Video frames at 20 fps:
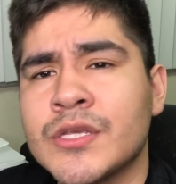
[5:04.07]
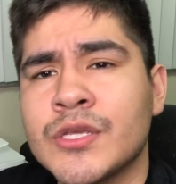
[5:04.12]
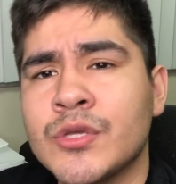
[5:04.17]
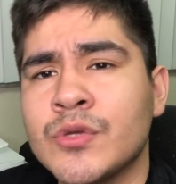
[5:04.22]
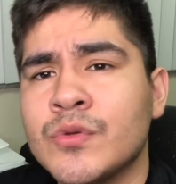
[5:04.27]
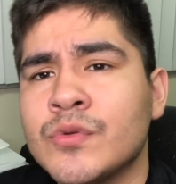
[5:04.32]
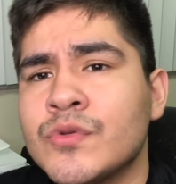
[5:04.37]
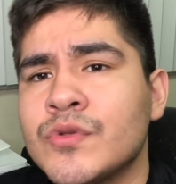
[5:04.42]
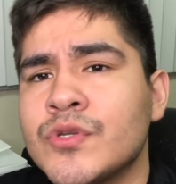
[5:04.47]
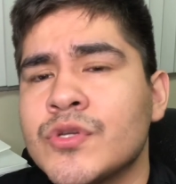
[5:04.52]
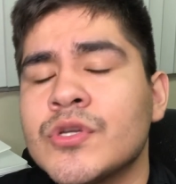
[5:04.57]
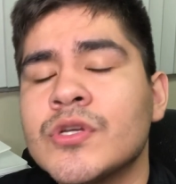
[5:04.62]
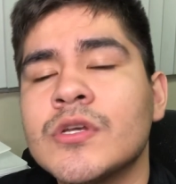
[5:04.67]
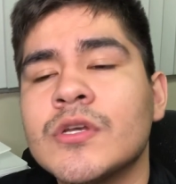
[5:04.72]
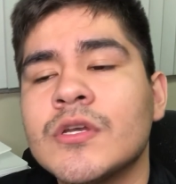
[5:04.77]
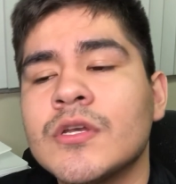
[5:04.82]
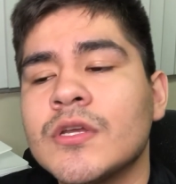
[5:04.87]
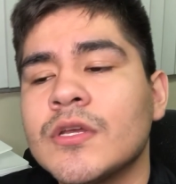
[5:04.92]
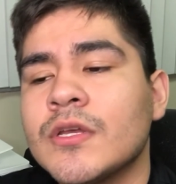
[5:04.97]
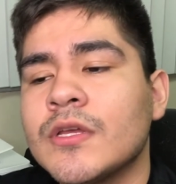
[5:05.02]
huge,
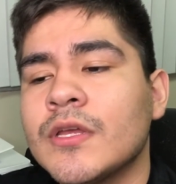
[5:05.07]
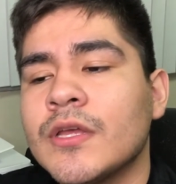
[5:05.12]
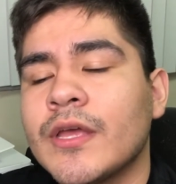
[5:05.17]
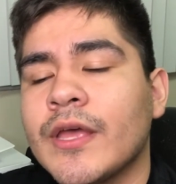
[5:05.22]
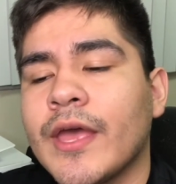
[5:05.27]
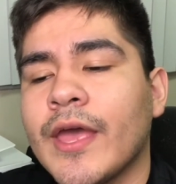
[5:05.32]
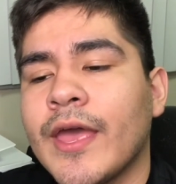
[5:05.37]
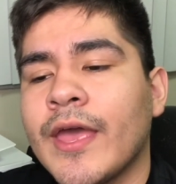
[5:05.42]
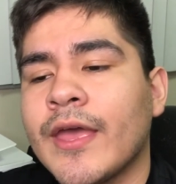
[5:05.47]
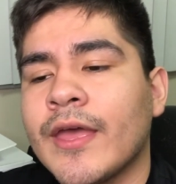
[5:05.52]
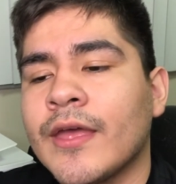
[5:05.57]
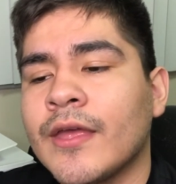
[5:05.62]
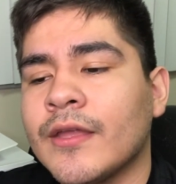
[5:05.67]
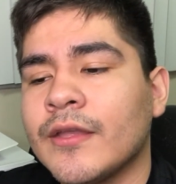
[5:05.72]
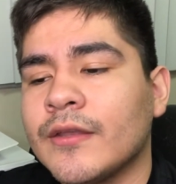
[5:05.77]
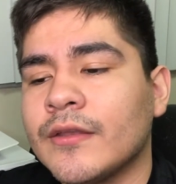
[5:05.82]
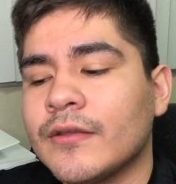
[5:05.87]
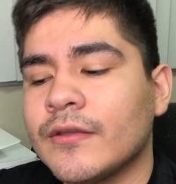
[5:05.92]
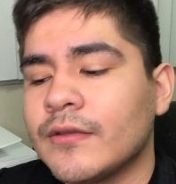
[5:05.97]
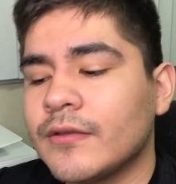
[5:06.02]

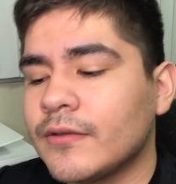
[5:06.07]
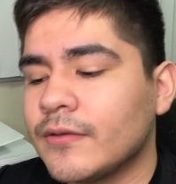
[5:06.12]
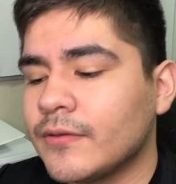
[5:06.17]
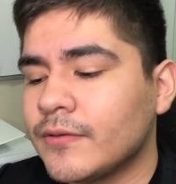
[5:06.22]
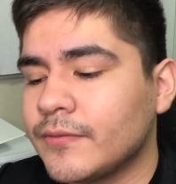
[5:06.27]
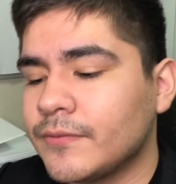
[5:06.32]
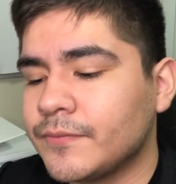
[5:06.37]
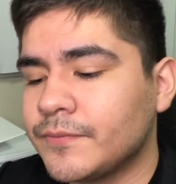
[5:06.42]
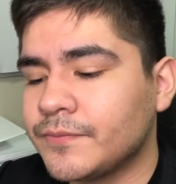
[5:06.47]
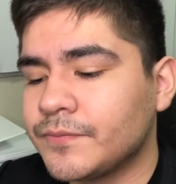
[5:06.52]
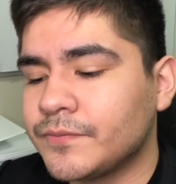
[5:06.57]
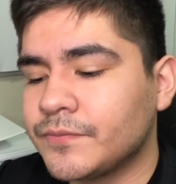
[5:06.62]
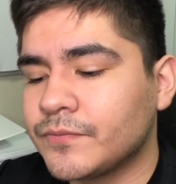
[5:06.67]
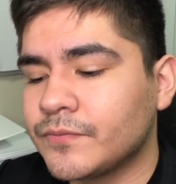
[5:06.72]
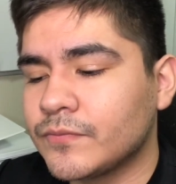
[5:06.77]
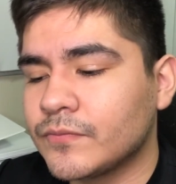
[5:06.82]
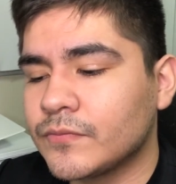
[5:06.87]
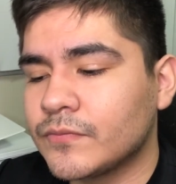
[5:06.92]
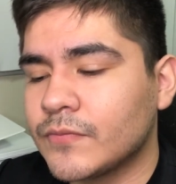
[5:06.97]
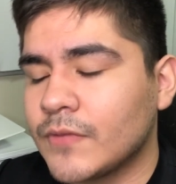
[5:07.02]
and
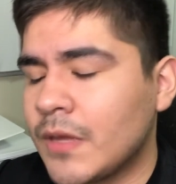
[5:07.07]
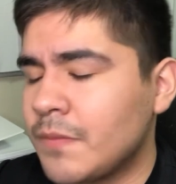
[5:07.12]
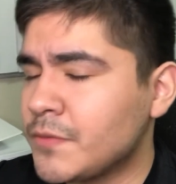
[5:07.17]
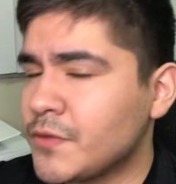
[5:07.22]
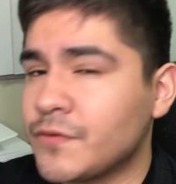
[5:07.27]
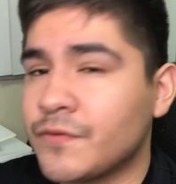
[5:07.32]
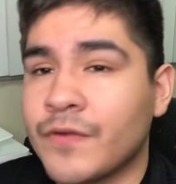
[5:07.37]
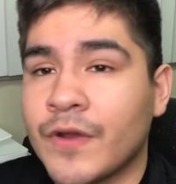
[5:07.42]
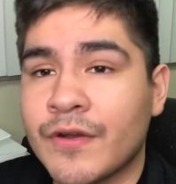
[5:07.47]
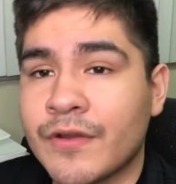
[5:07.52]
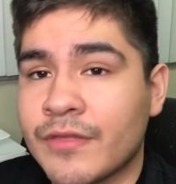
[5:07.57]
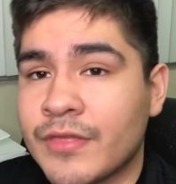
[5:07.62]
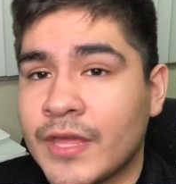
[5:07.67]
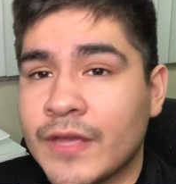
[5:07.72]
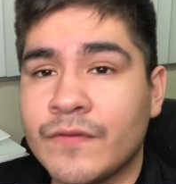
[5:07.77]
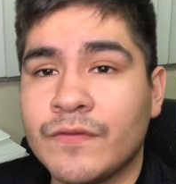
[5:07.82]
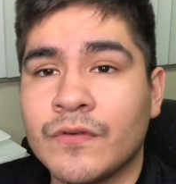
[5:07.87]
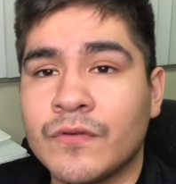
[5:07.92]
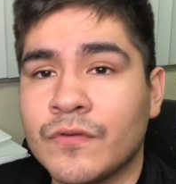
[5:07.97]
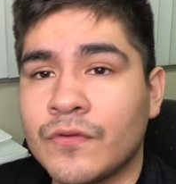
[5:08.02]
I'm just very
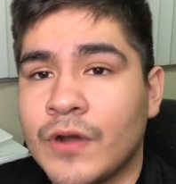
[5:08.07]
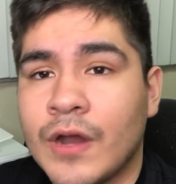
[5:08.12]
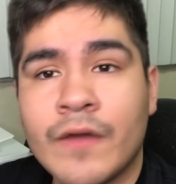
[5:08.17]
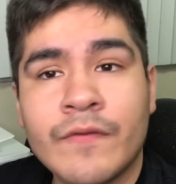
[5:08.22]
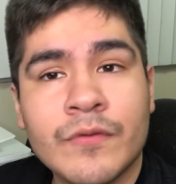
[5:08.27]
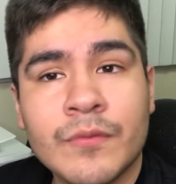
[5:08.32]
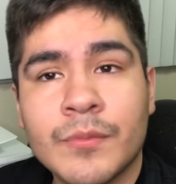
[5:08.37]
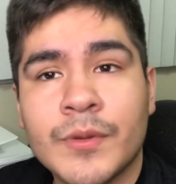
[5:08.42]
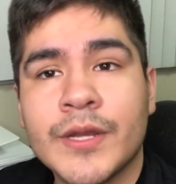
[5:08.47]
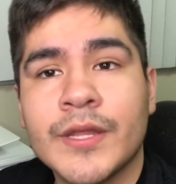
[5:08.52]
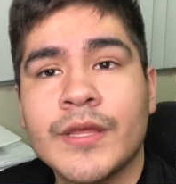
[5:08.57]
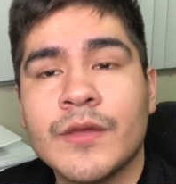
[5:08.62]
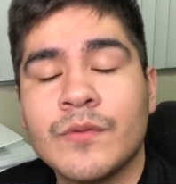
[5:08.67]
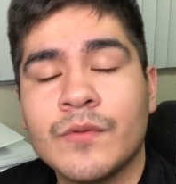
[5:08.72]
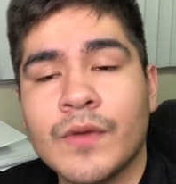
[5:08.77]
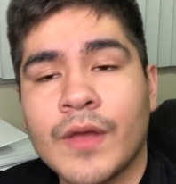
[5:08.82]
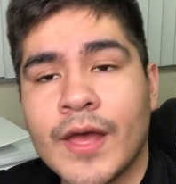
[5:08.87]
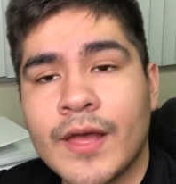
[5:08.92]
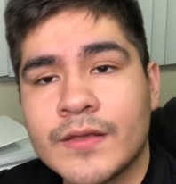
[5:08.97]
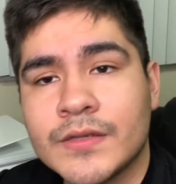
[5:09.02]
thankful for everybody who
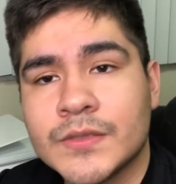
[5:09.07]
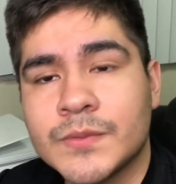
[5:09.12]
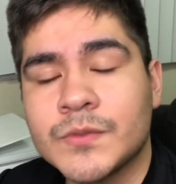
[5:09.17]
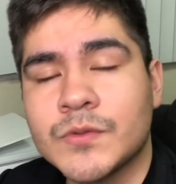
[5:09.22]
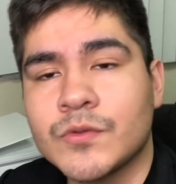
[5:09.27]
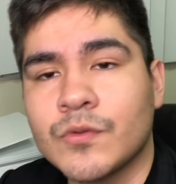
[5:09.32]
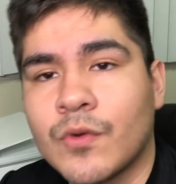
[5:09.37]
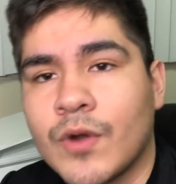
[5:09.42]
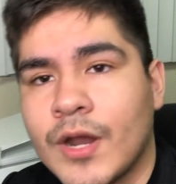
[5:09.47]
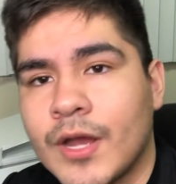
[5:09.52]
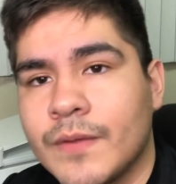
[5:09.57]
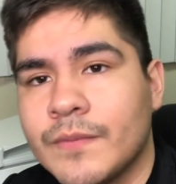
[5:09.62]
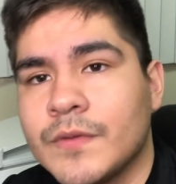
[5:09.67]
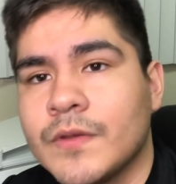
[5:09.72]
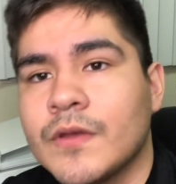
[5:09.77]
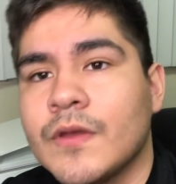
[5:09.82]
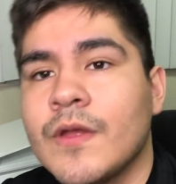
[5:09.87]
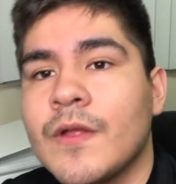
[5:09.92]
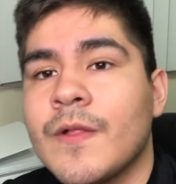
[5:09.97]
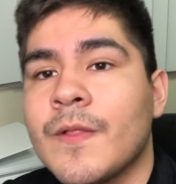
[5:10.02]
has subscribed.
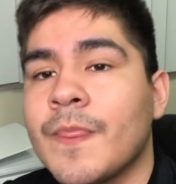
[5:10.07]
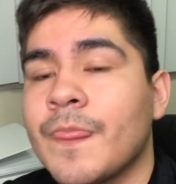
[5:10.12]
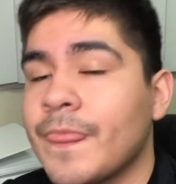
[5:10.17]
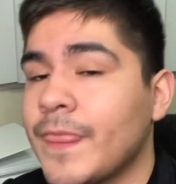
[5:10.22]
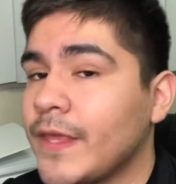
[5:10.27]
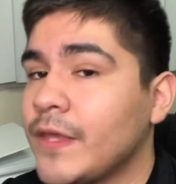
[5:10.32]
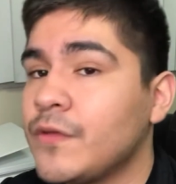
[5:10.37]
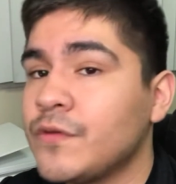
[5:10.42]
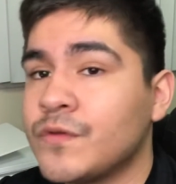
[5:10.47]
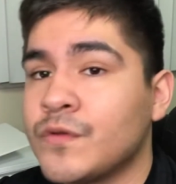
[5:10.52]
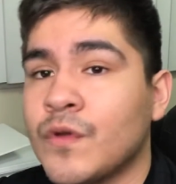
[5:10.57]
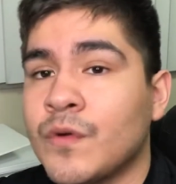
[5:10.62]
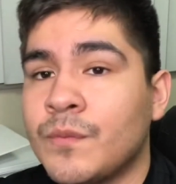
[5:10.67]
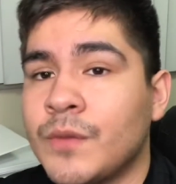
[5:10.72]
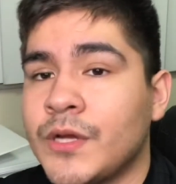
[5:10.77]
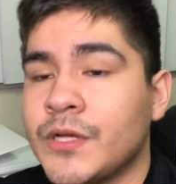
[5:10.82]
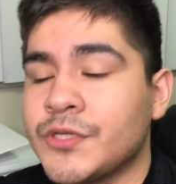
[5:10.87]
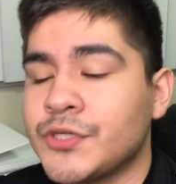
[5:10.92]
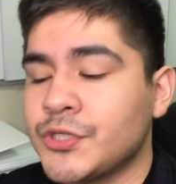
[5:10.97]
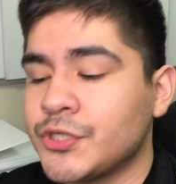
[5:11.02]
Thank you so much.